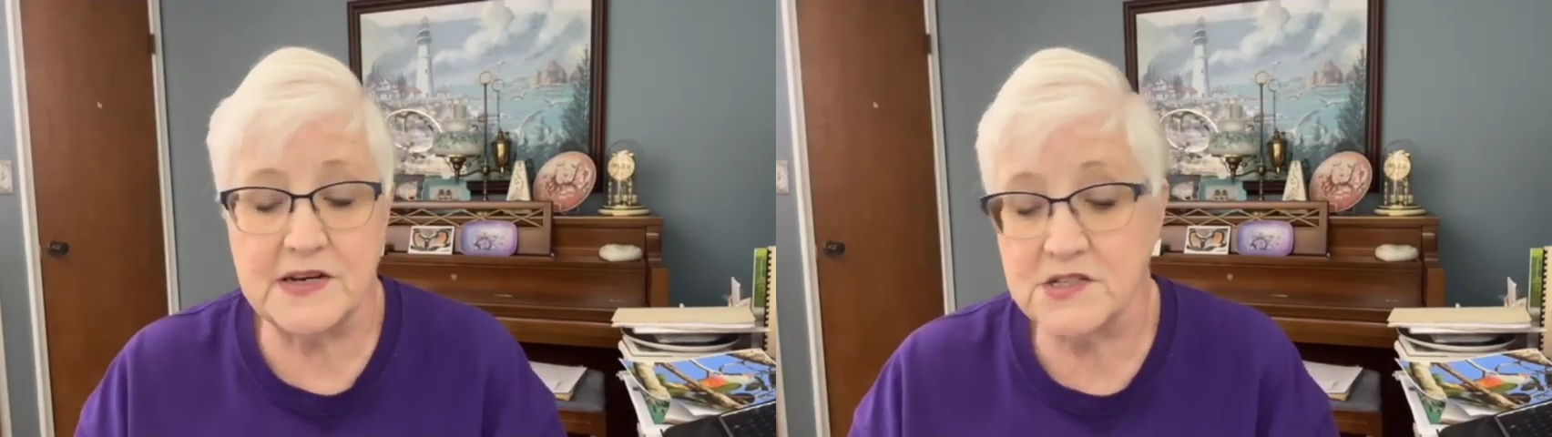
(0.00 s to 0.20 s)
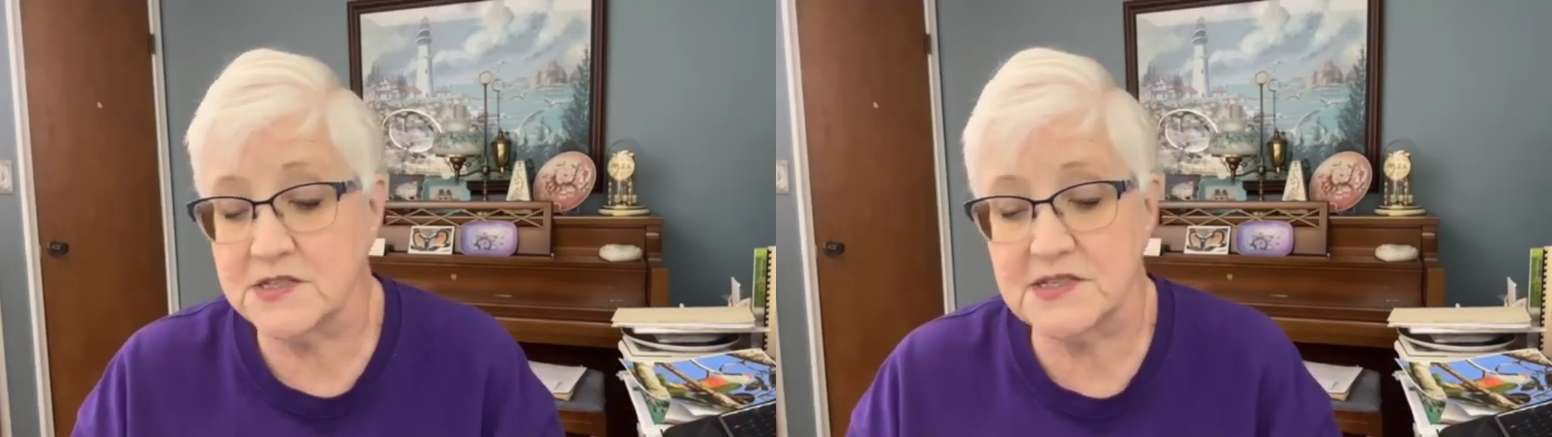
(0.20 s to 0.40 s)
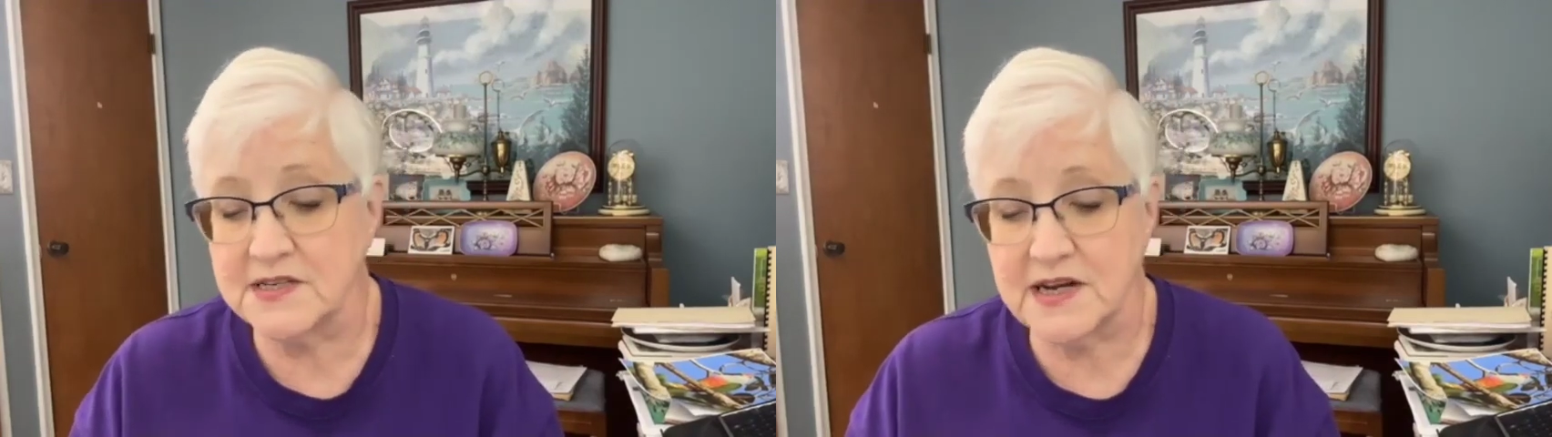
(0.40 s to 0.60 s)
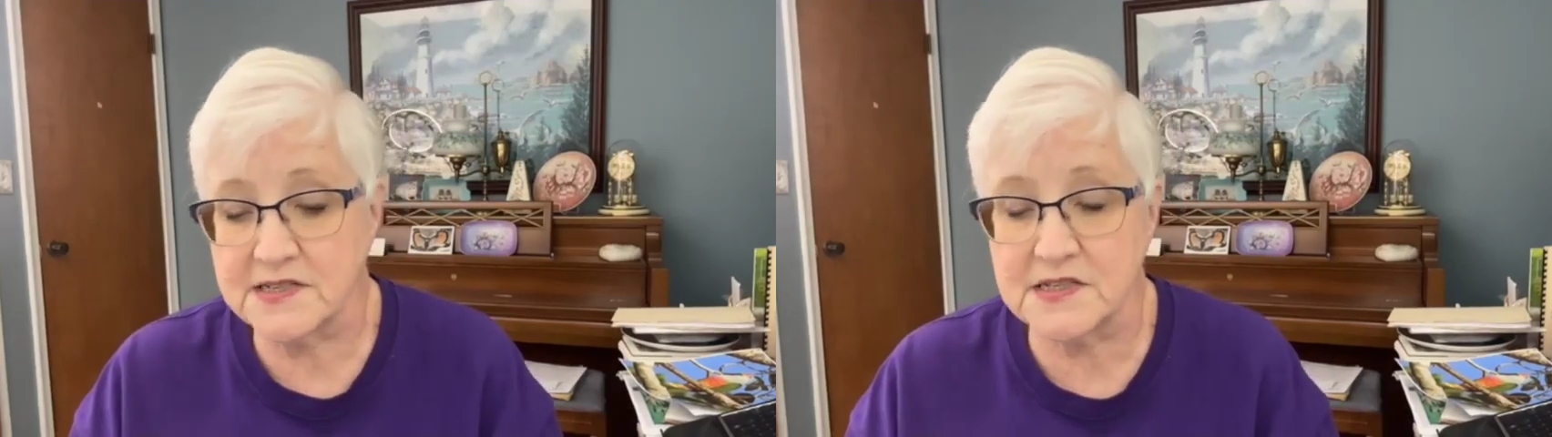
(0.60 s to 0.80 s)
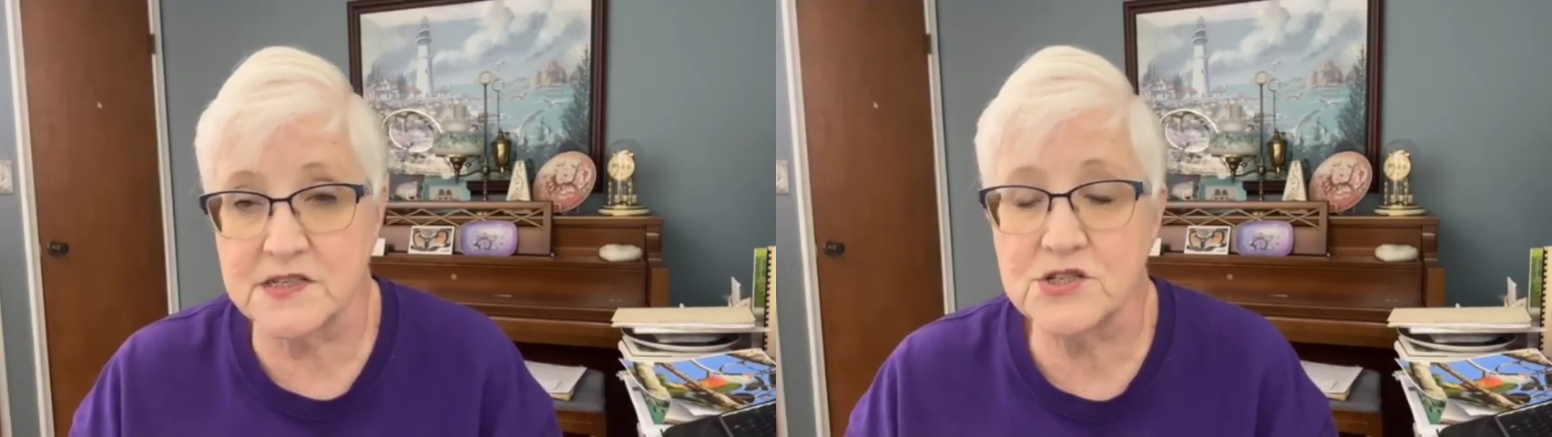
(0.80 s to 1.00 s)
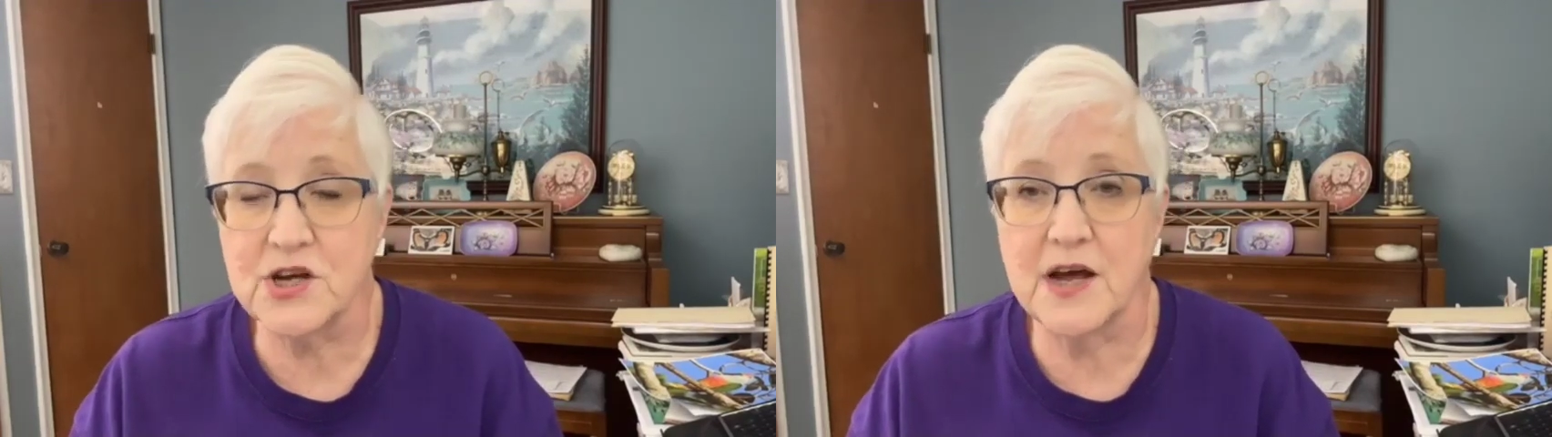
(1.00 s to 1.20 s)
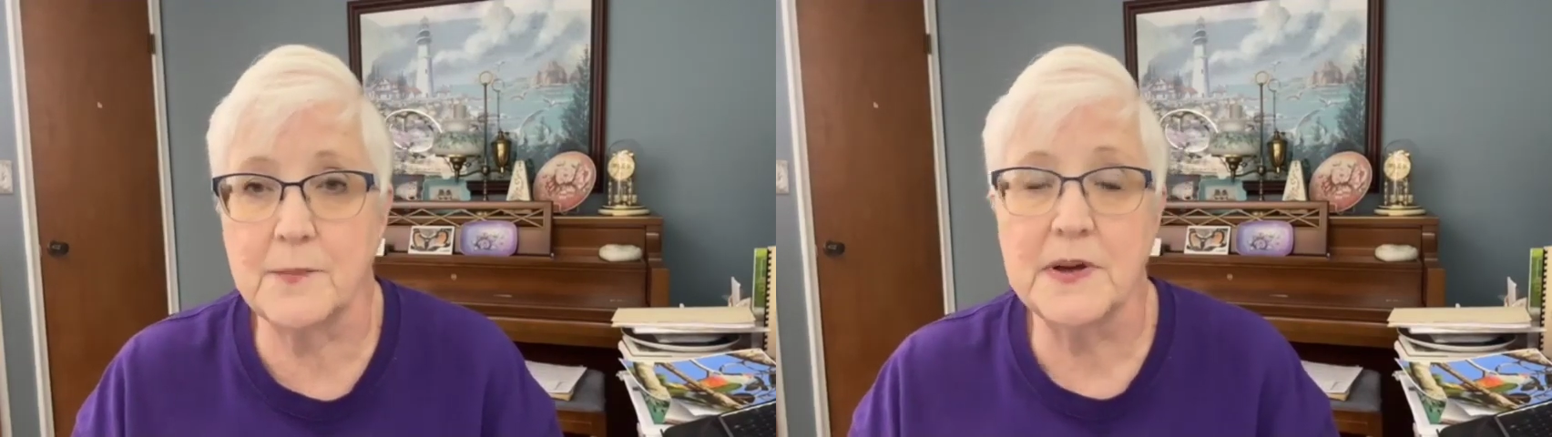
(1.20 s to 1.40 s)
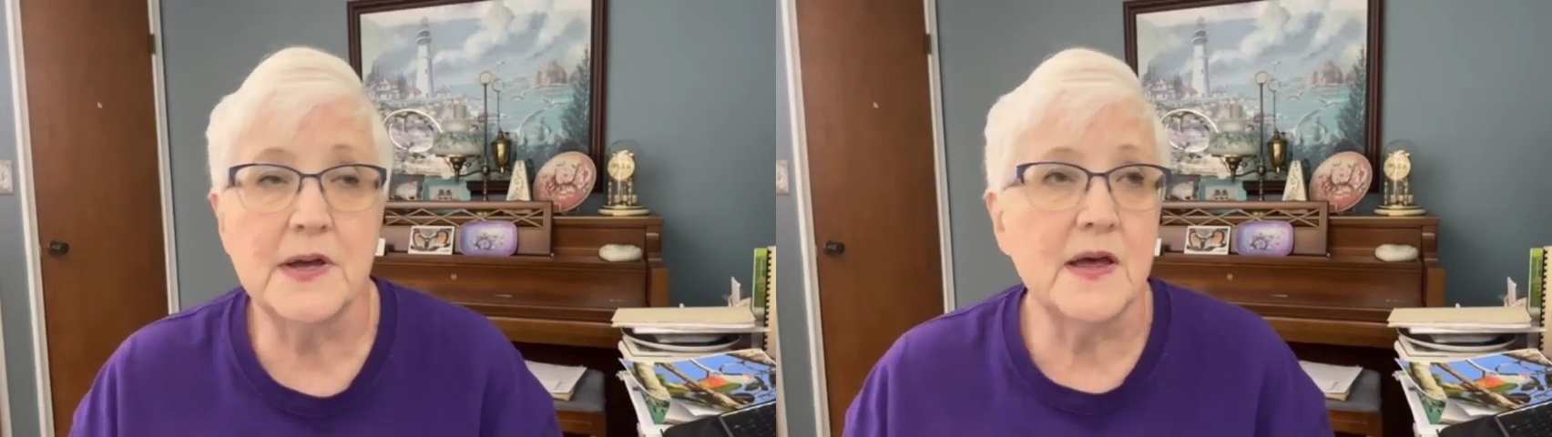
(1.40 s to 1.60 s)
they just did an excellent
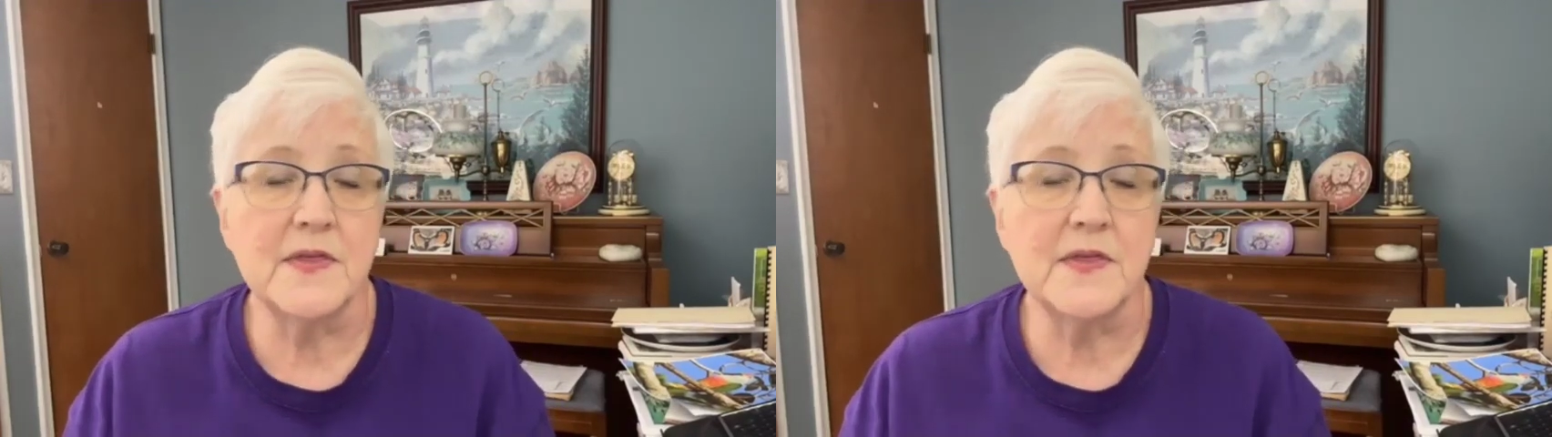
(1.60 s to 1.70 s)
job.